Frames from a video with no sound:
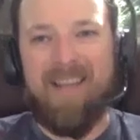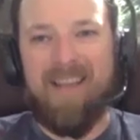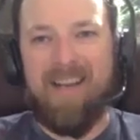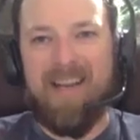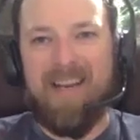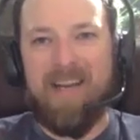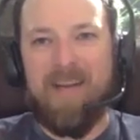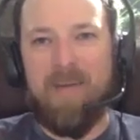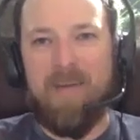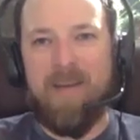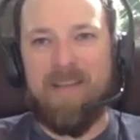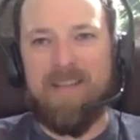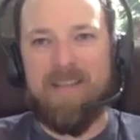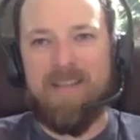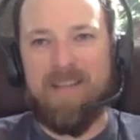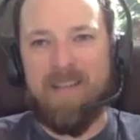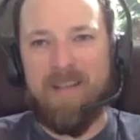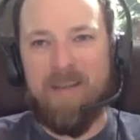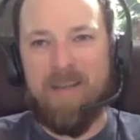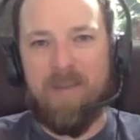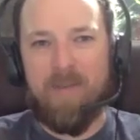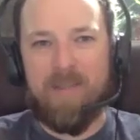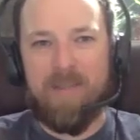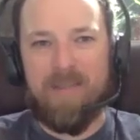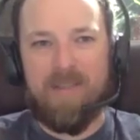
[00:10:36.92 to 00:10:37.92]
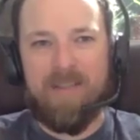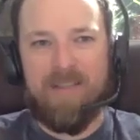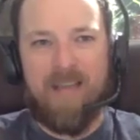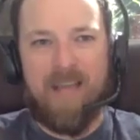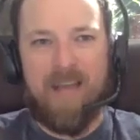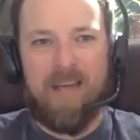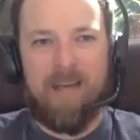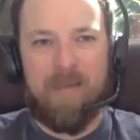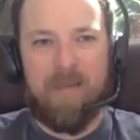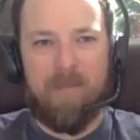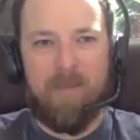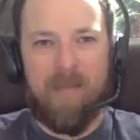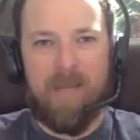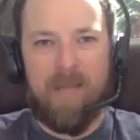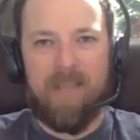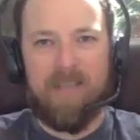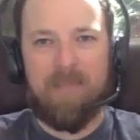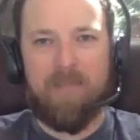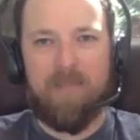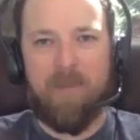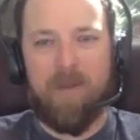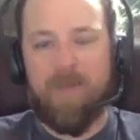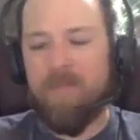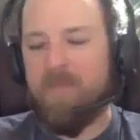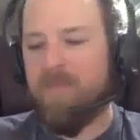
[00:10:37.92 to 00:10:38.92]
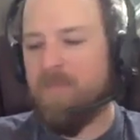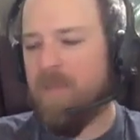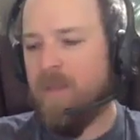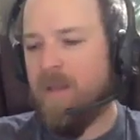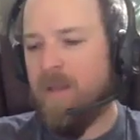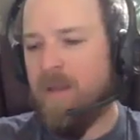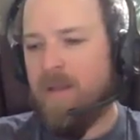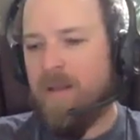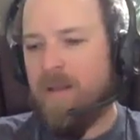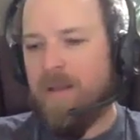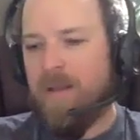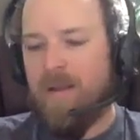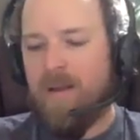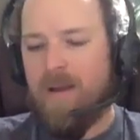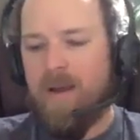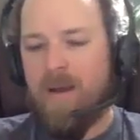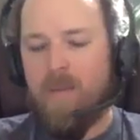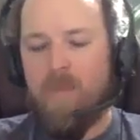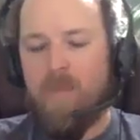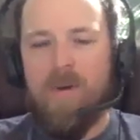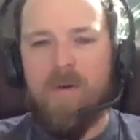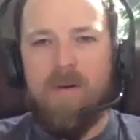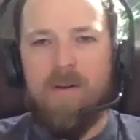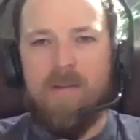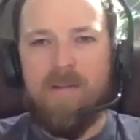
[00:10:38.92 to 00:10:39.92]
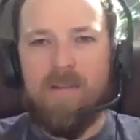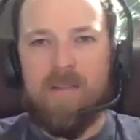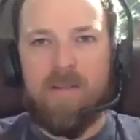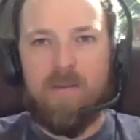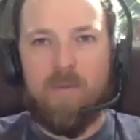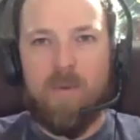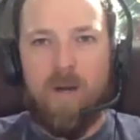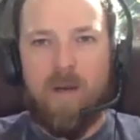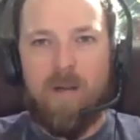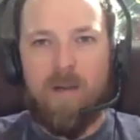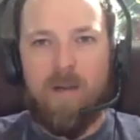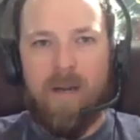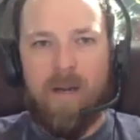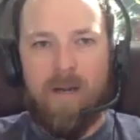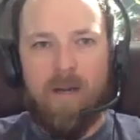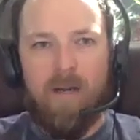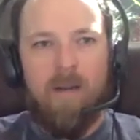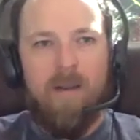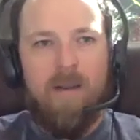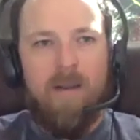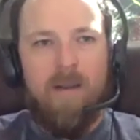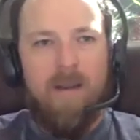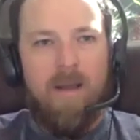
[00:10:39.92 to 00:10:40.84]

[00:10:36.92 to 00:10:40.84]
and anyways, it was a saddening place, but we don't have to dwell there.